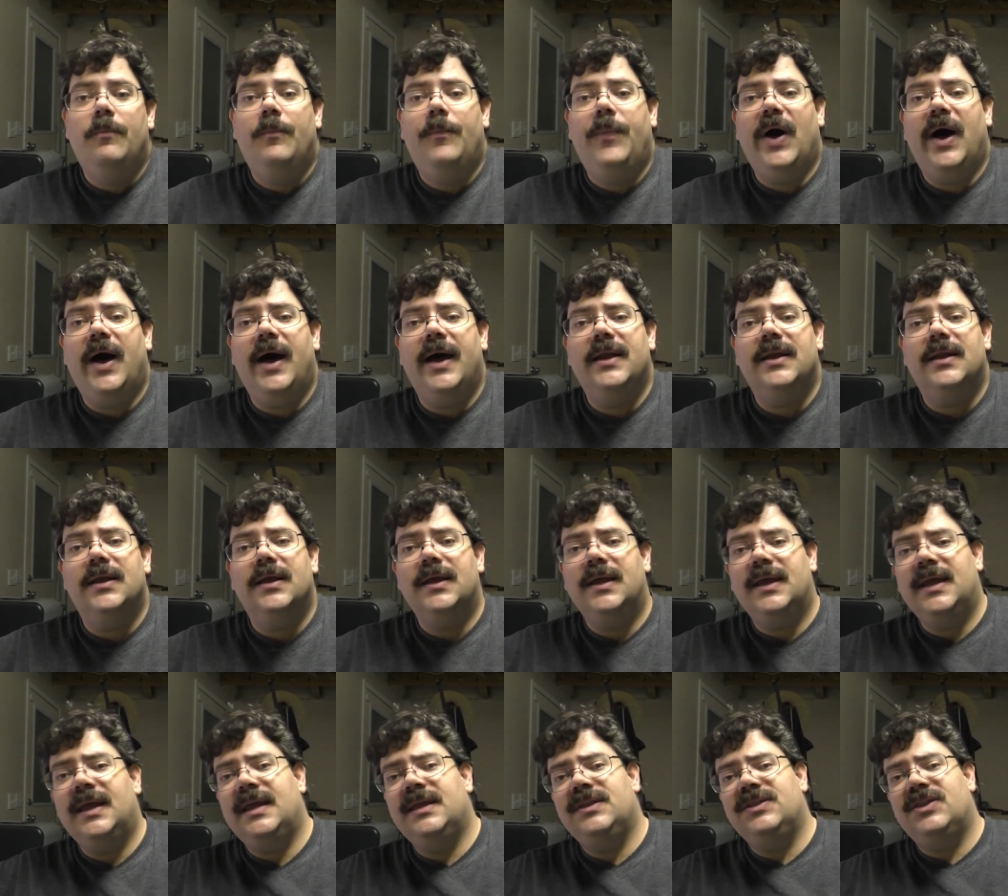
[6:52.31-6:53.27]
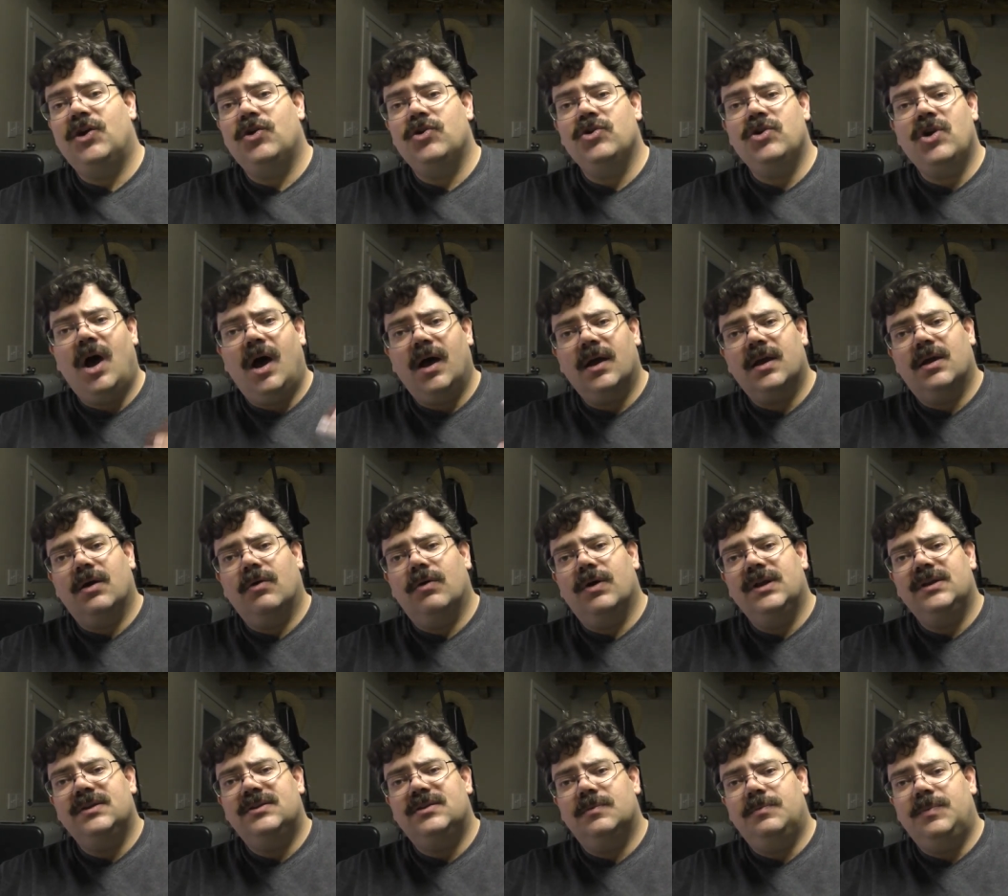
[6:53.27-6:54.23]
but they're not
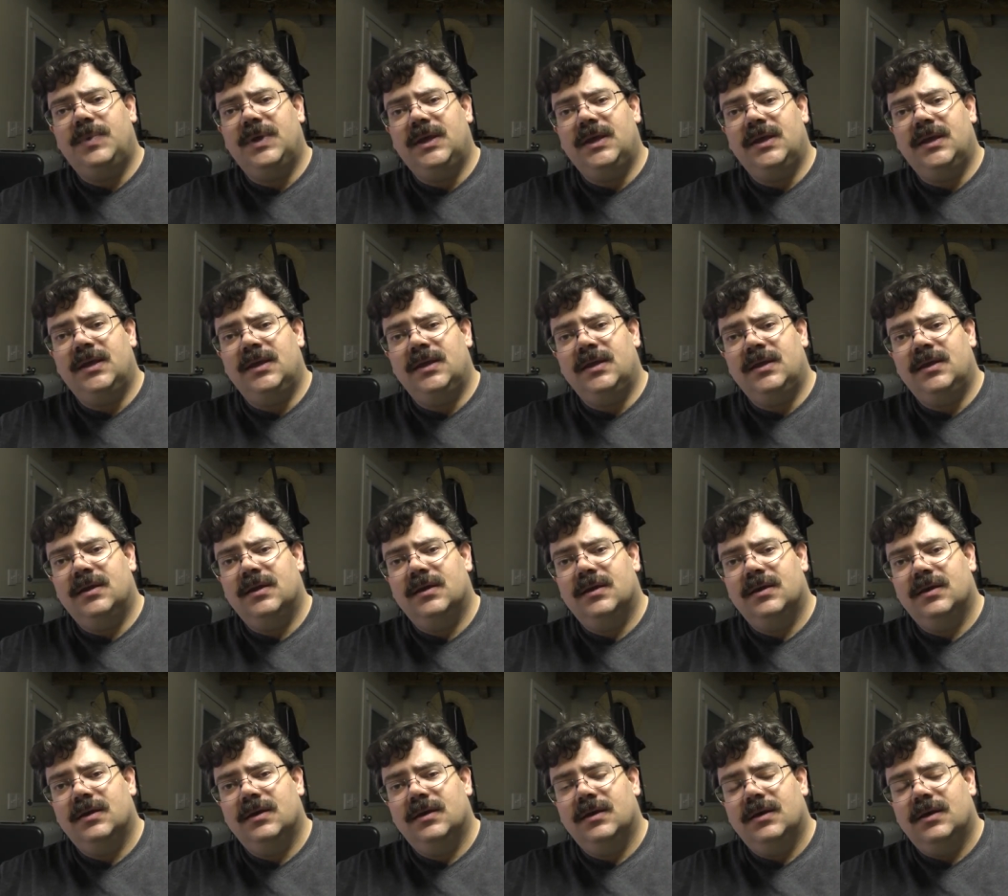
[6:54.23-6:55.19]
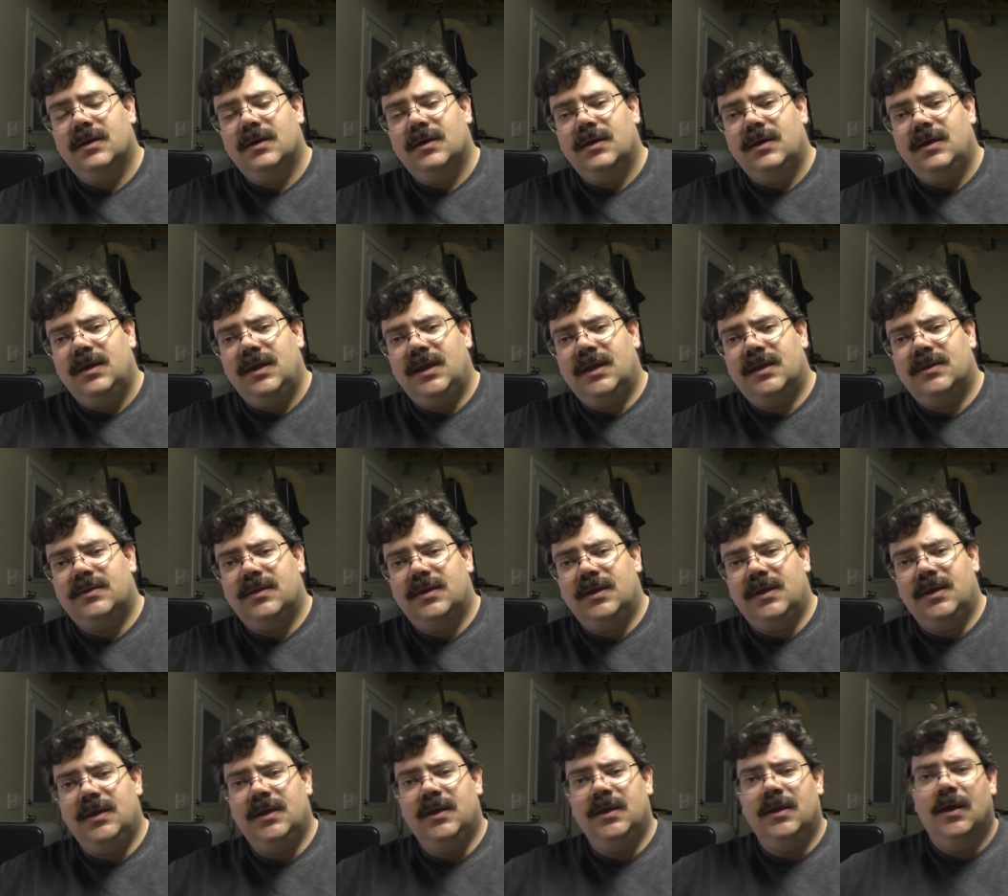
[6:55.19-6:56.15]
going to be in
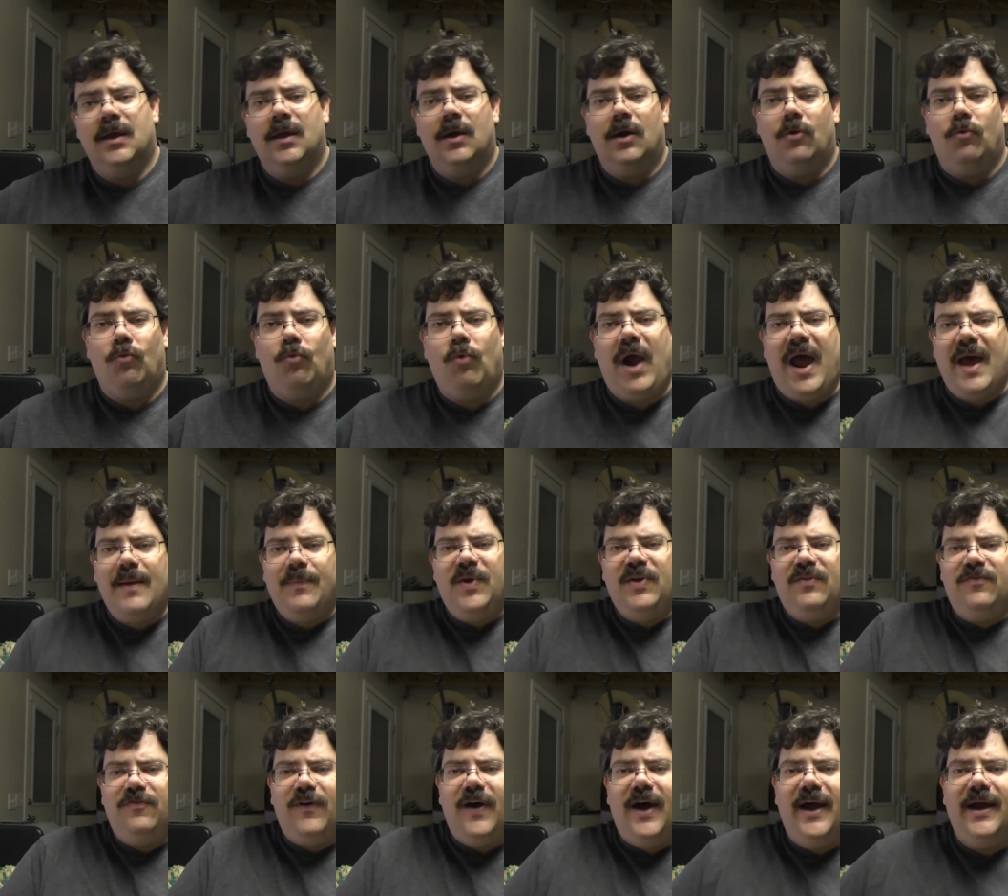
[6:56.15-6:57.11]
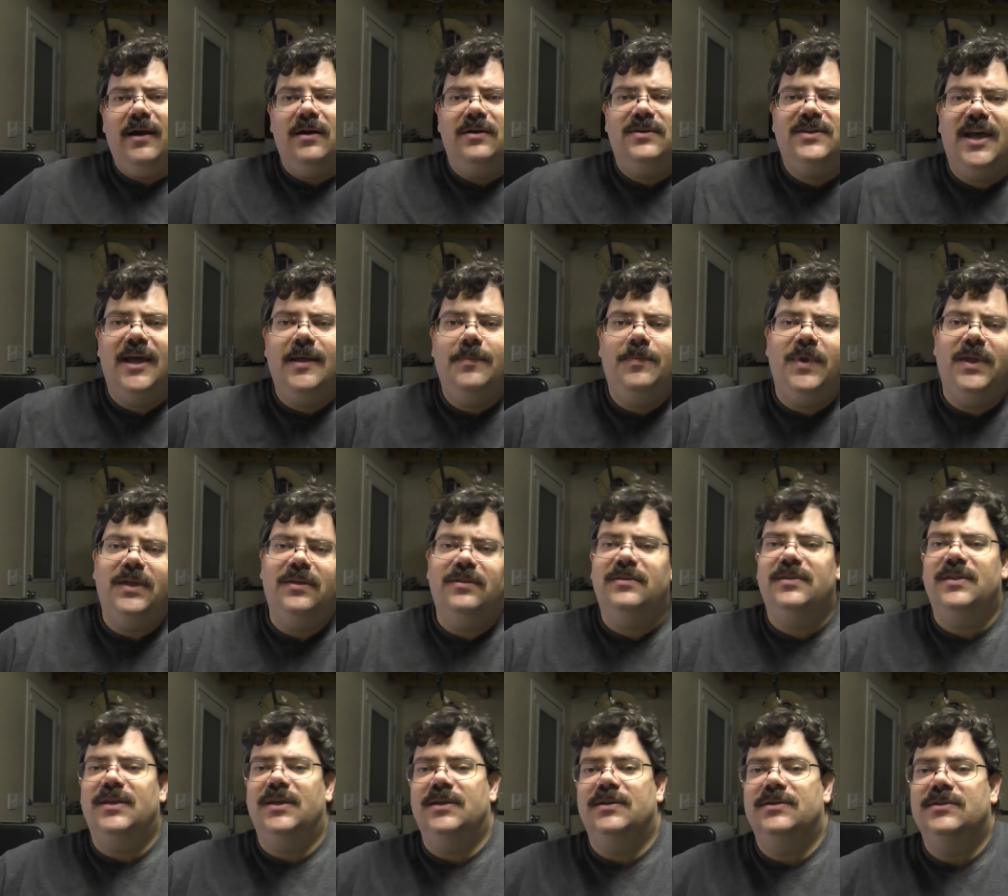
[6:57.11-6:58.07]
the rapid fire typing
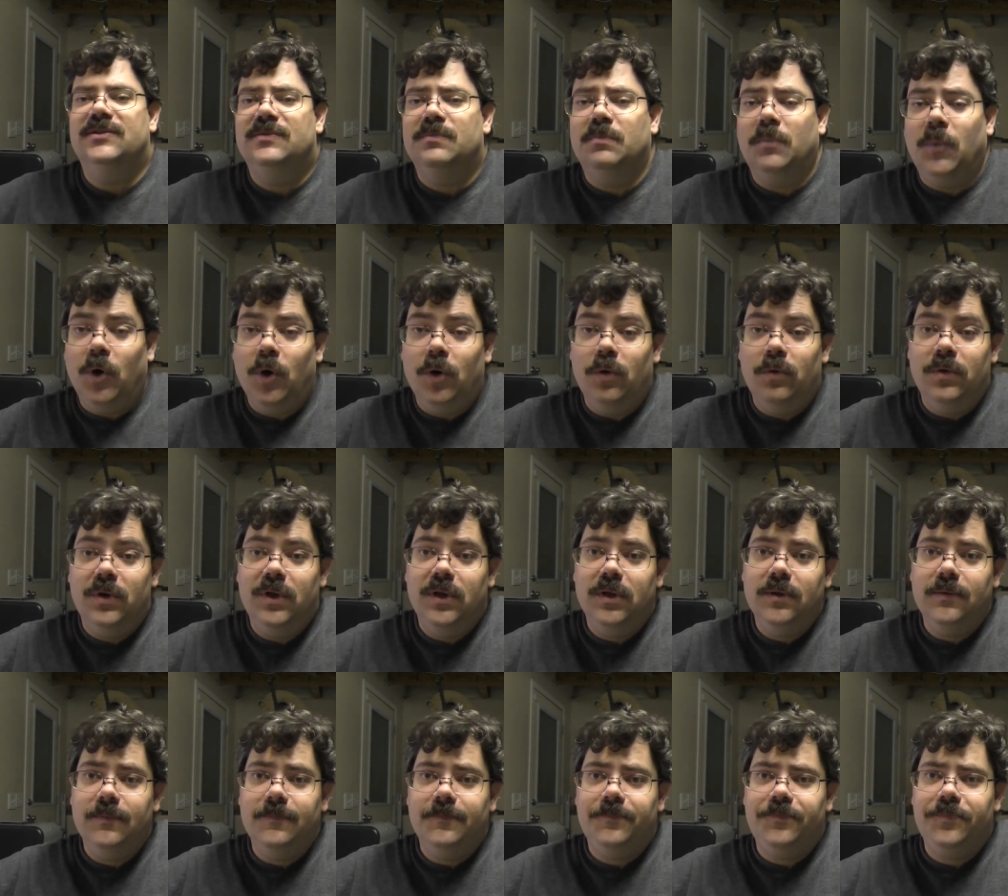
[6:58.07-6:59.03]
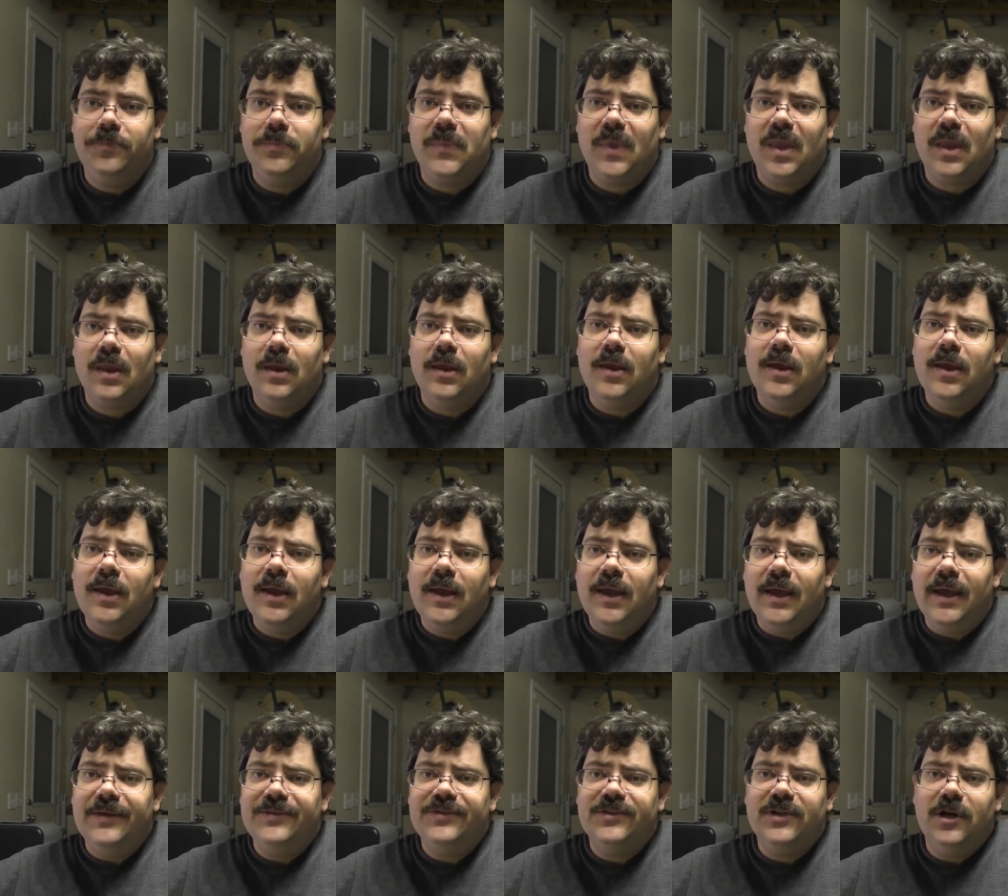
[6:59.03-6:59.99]
things mode.
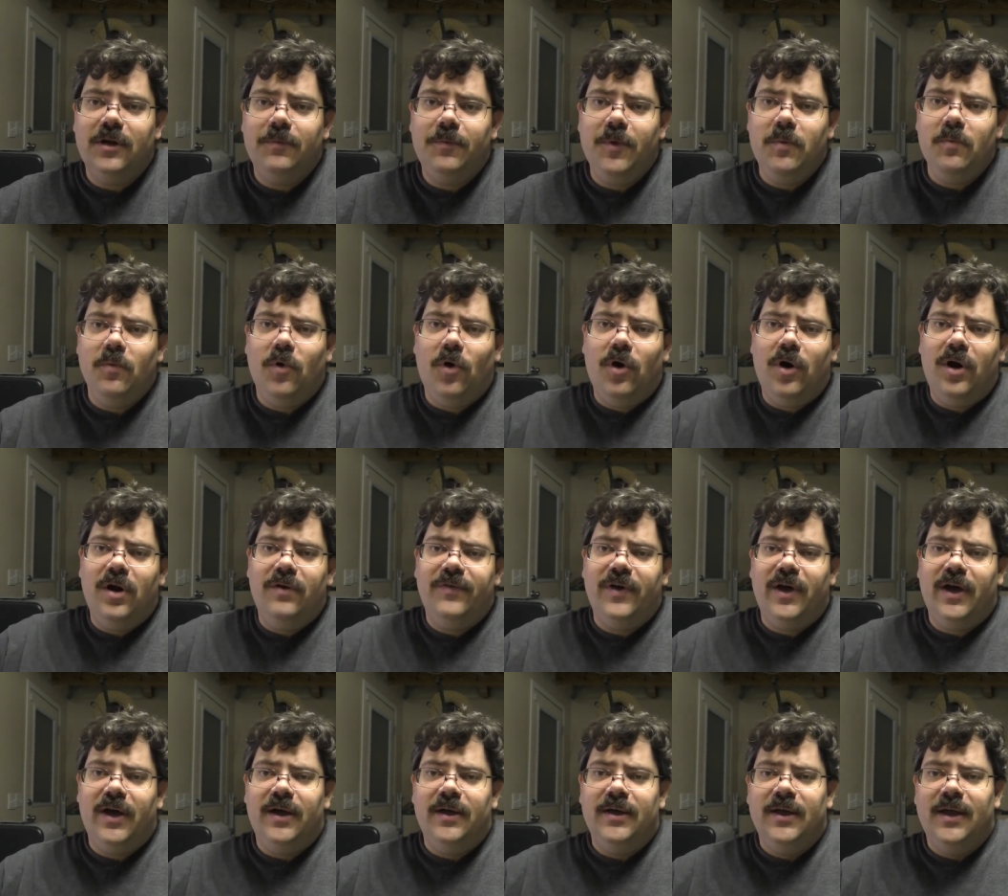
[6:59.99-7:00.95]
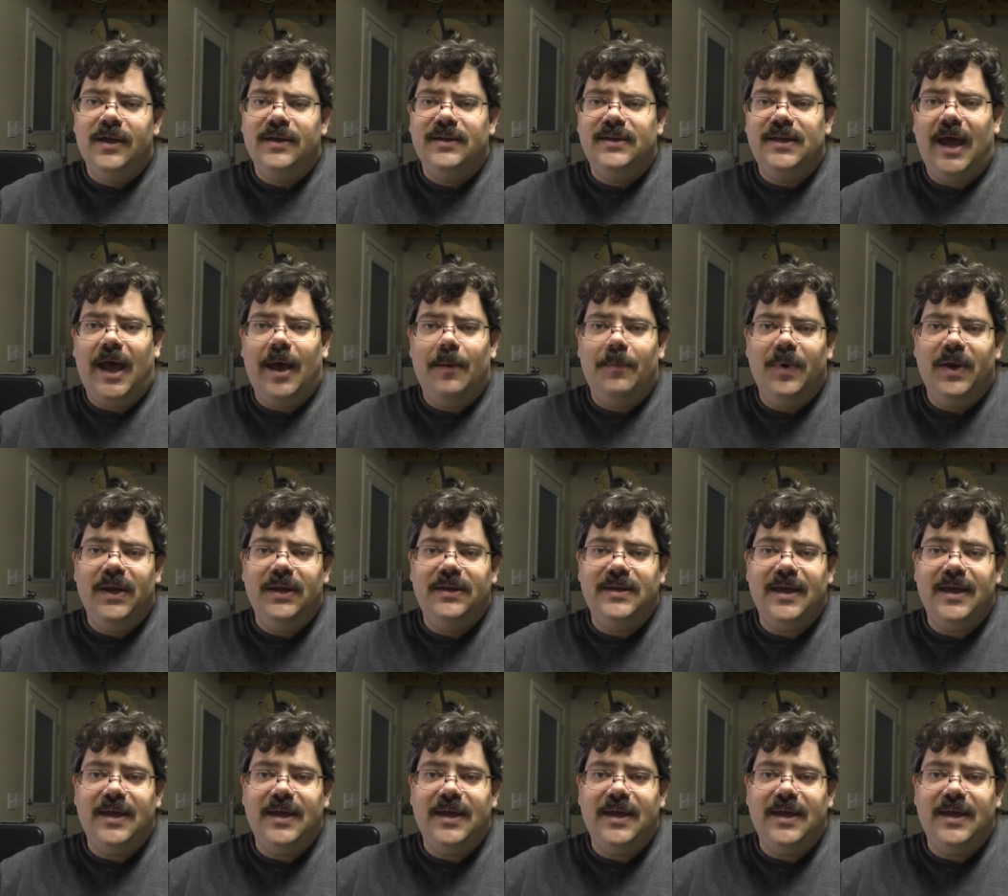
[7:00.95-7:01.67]
It's going to be more of a tappity